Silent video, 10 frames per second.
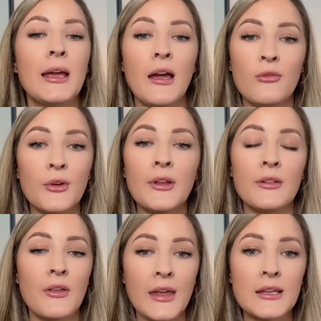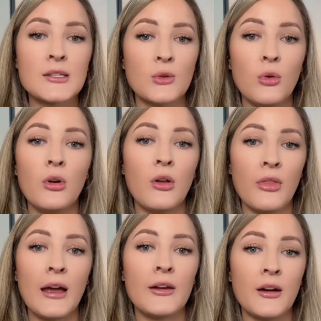everything that they saw on
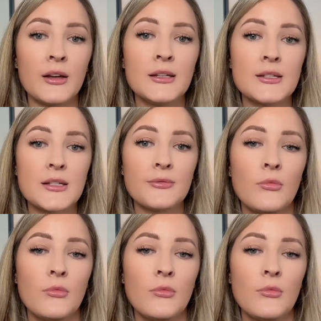that night.